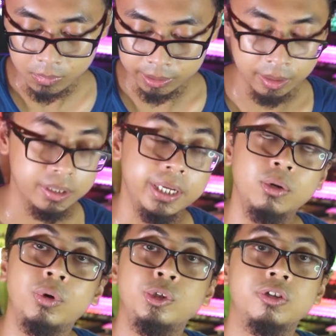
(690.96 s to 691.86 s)
Just that
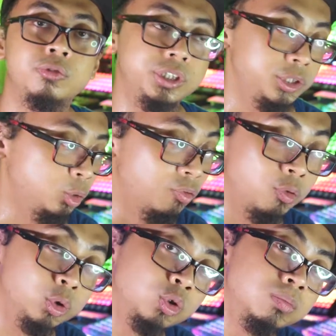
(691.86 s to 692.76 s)
when you switch to
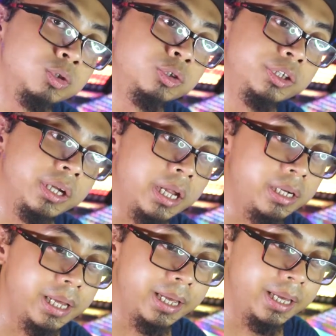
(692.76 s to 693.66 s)
photo mode and
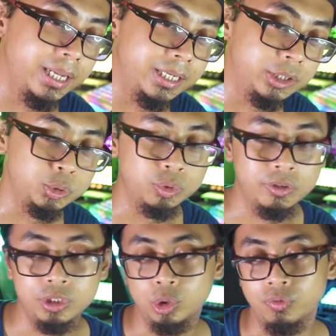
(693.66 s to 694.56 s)
then you
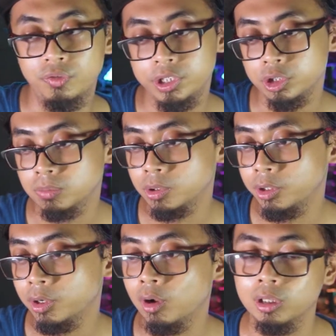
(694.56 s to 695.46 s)
switch to video
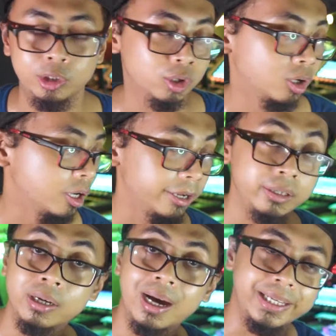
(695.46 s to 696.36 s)
mode, all your
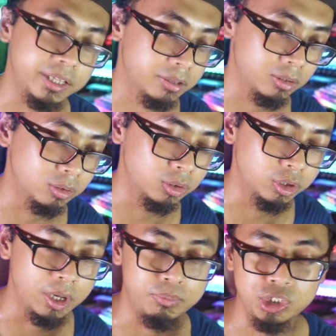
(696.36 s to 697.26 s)

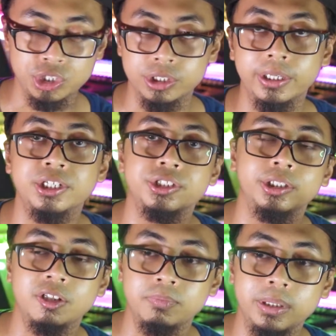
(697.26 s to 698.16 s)
ISO, aperture and
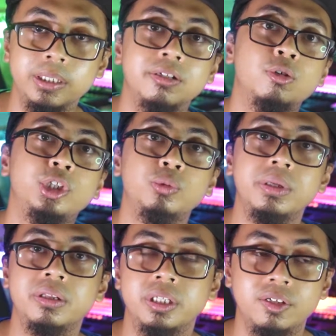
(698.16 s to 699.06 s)
shutter speed is going to be
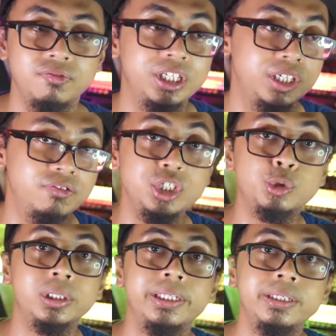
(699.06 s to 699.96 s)
saved
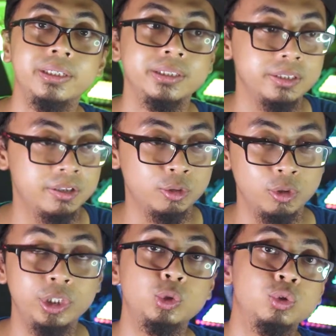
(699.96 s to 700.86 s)
individually. It's not
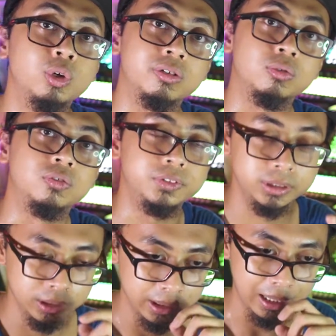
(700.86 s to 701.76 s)
going to cross
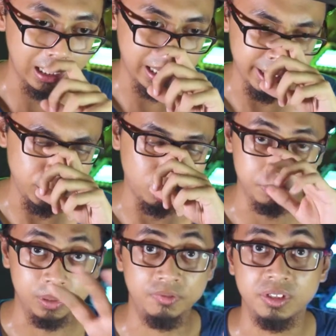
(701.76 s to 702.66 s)
over, unlike those
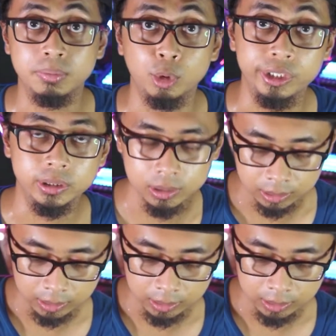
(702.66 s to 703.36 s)
previous model.